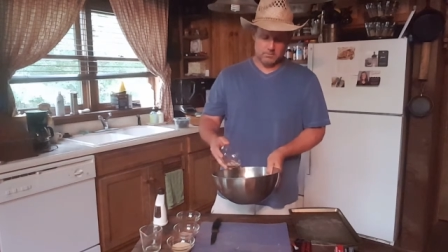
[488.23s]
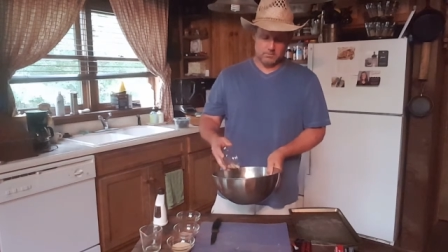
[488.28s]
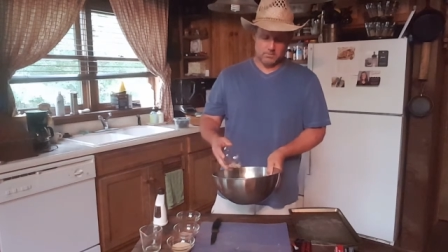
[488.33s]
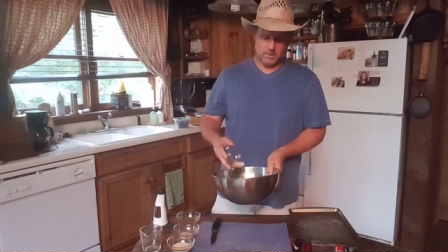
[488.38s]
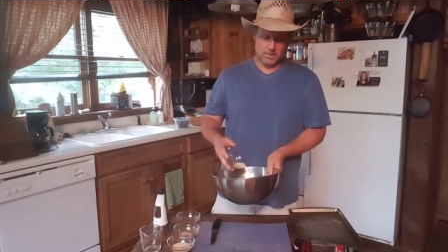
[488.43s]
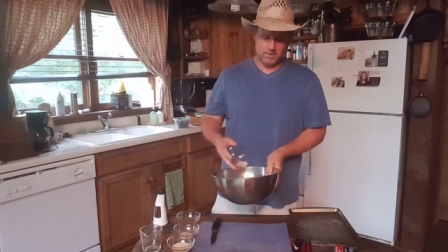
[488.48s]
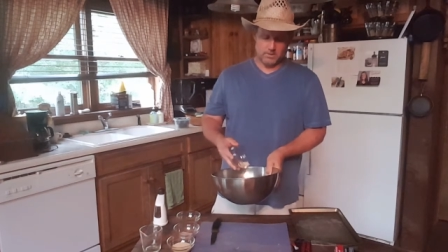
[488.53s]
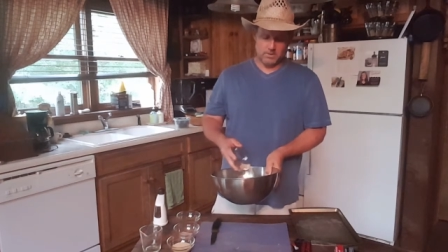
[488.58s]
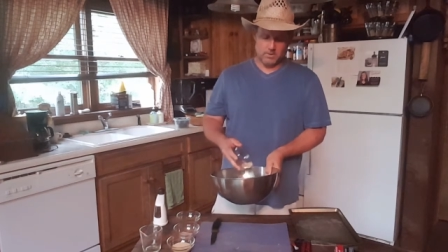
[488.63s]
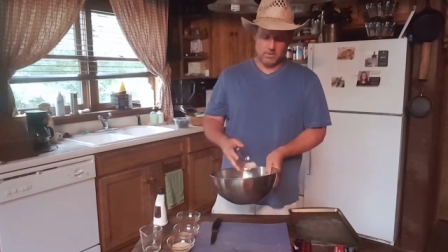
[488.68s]

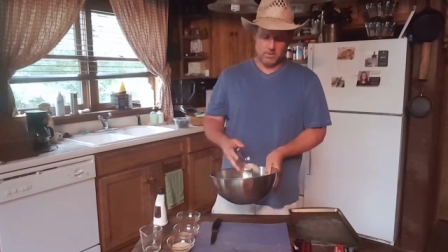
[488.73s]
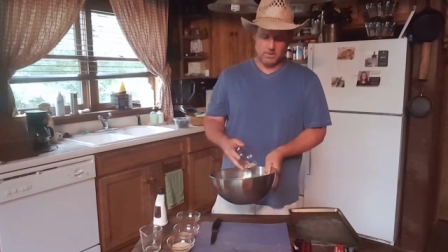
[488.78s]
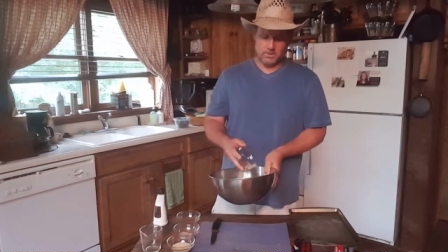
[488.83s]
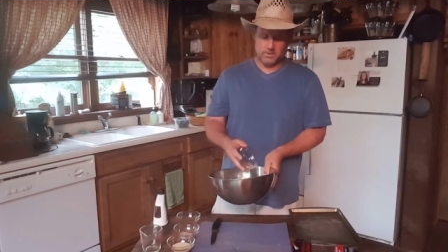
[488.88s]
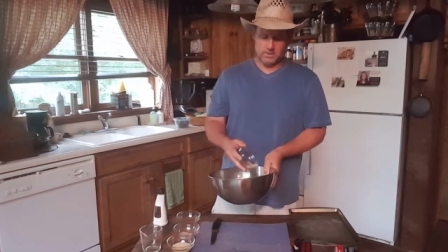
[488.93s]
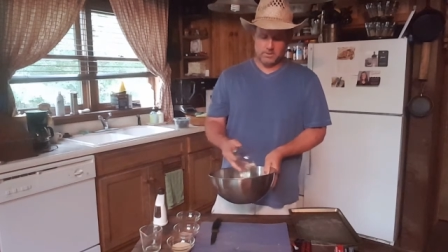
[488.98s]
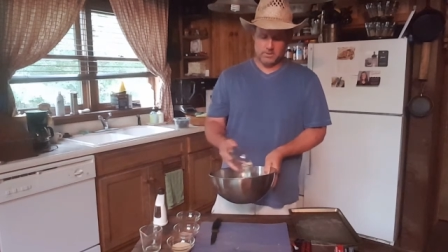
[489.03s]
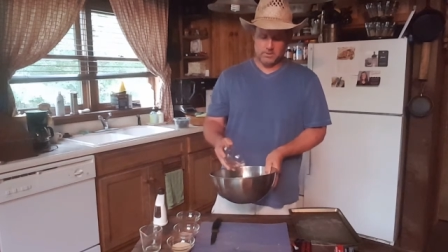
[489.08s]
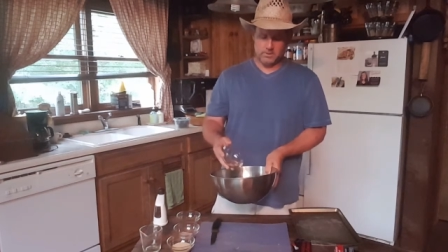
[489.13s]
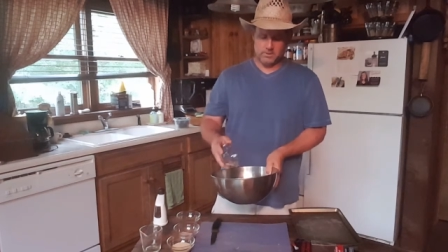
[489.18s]
like garlic
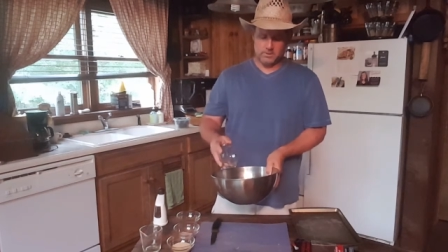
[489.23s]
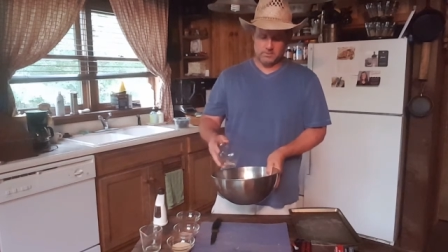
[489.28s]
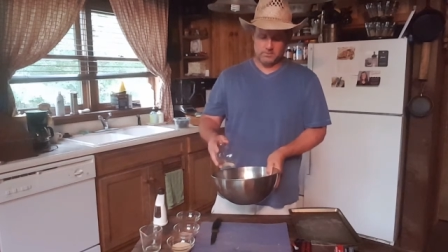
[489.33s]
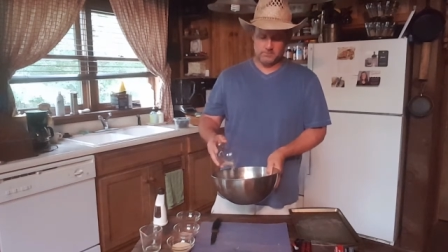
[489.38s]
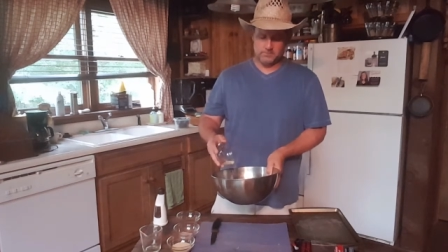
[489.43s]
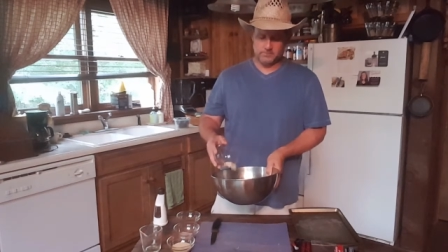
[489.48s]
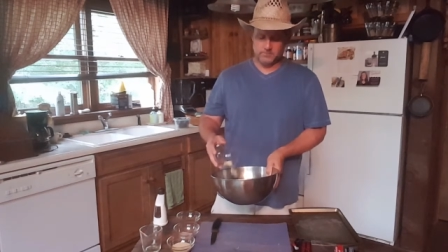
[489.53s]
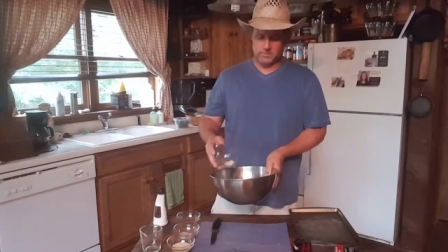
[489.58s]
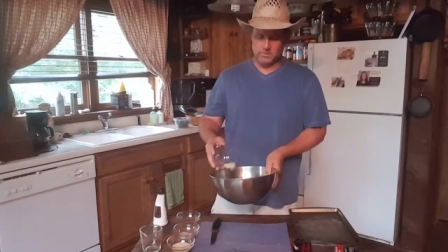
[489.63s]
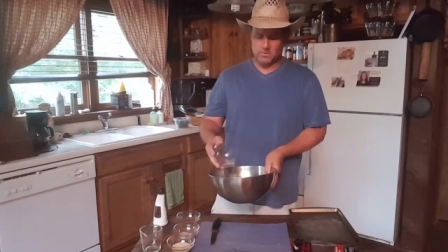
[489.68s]
and onion.
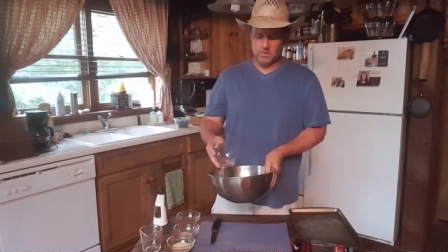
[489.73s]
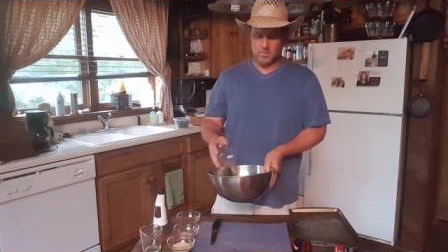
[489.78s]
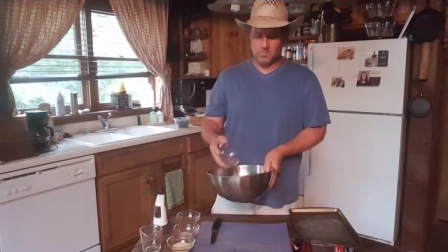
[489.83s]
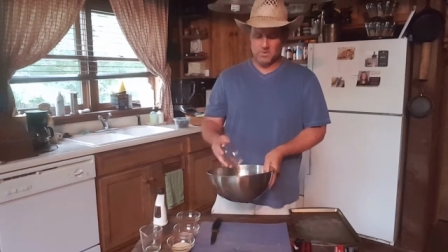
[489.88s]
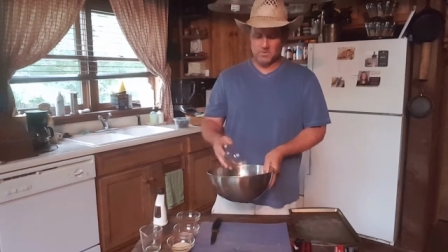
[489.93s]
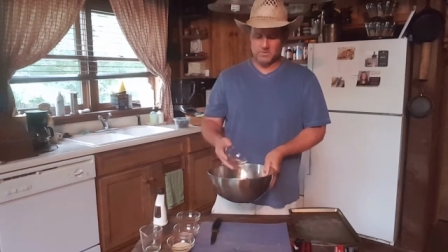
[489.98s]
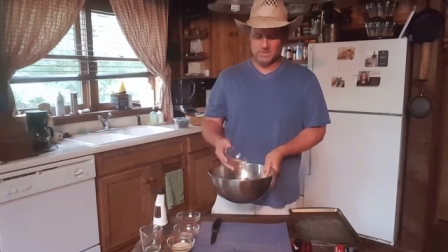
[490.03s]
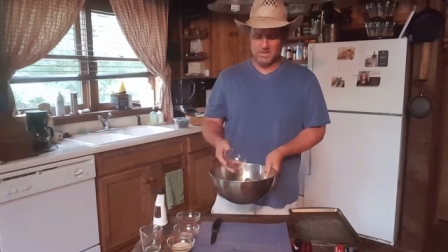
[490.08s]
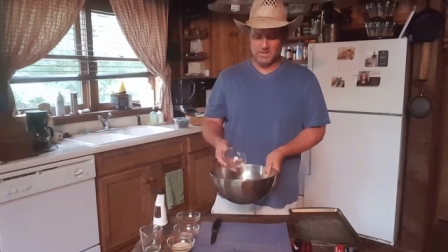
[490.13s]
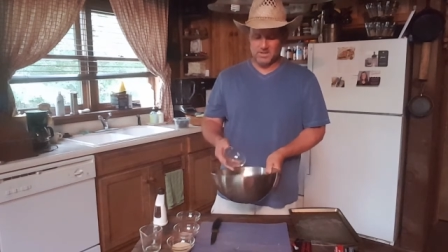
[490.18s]
You
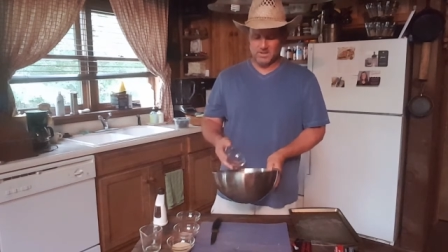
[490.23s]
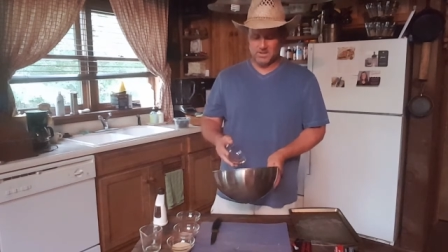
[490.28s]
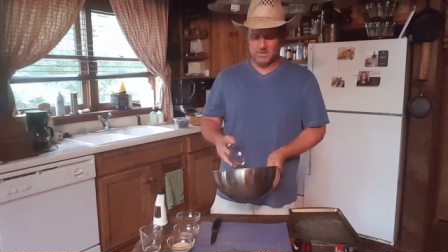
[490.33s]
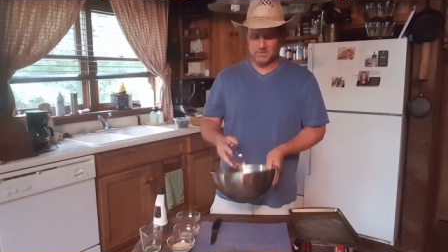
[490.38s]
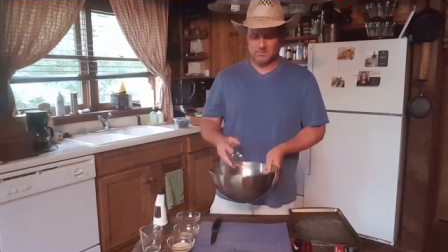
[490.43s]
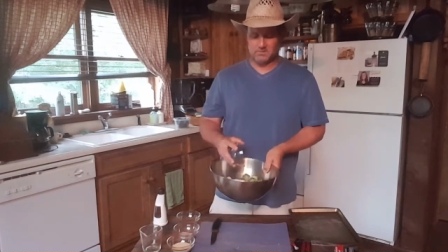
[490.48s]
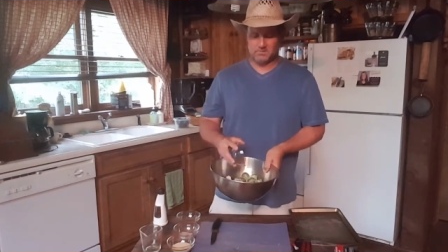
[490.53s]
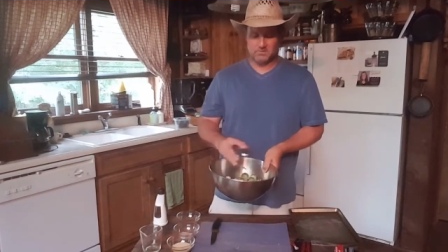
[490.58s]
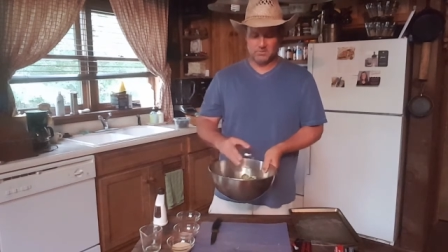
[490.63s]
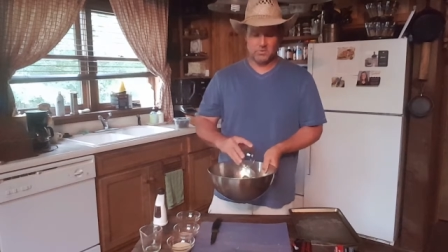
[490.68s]
almost can't
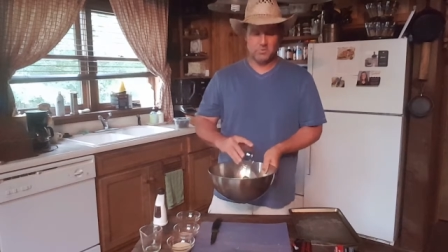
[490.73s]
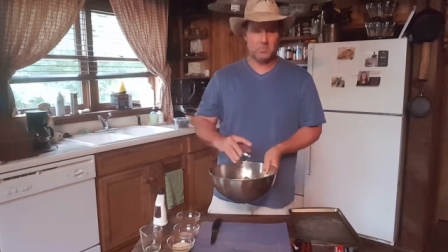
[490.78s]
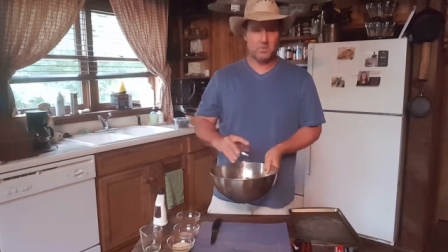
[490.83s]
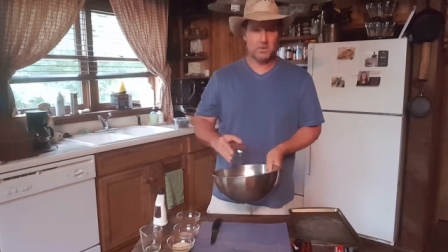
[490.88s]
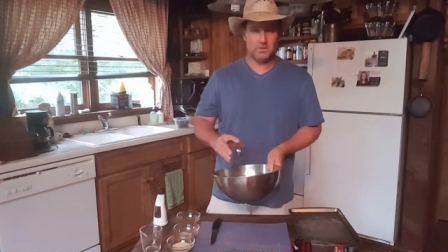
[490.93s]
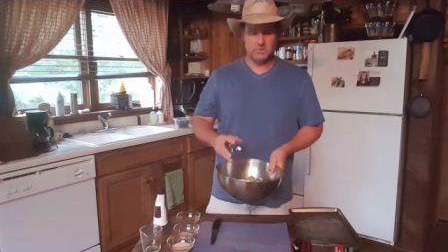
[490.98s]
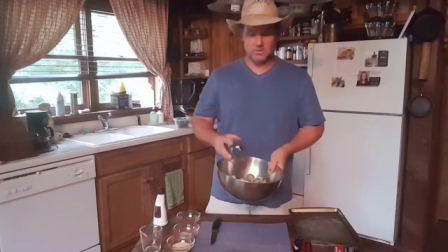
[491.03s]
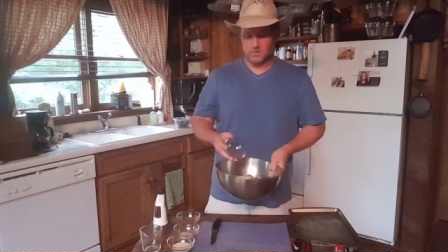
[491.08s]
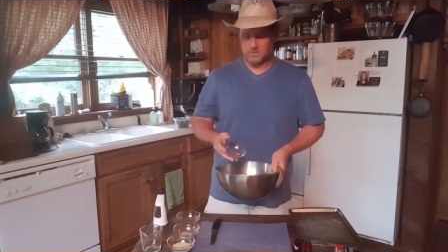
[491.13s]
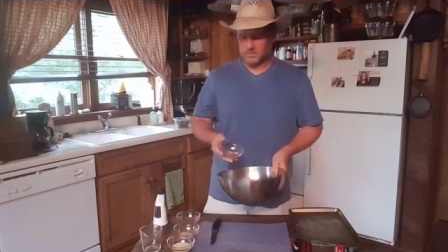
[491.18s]
get too
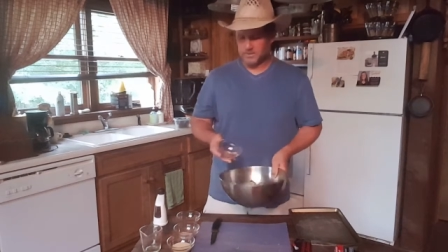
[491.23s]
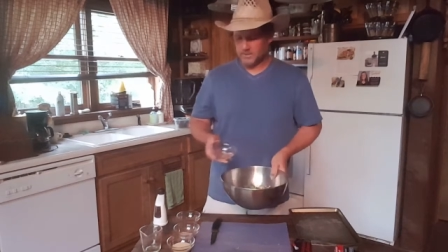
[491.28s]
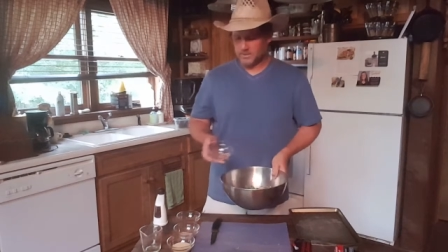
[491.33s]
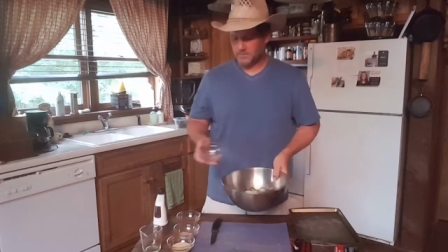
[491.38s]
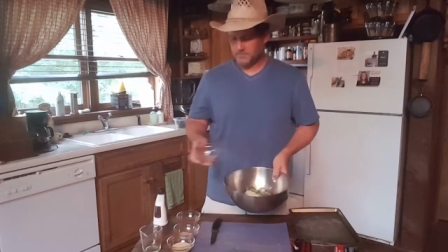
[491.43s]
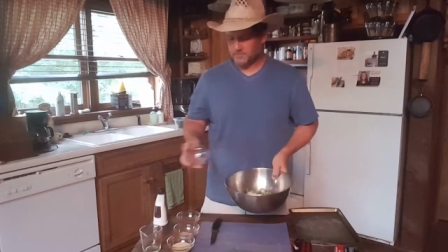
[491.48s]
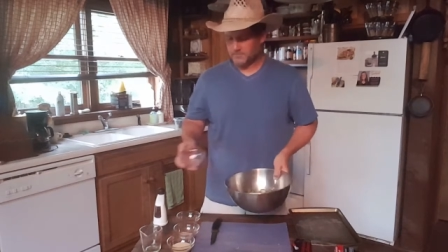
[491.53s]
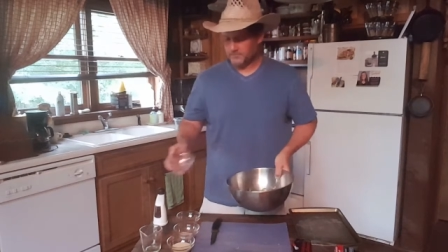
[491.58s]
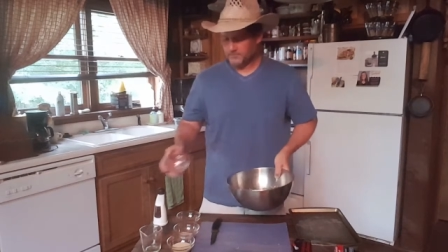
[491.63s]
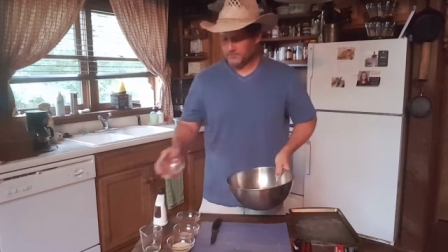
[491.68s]
much on there.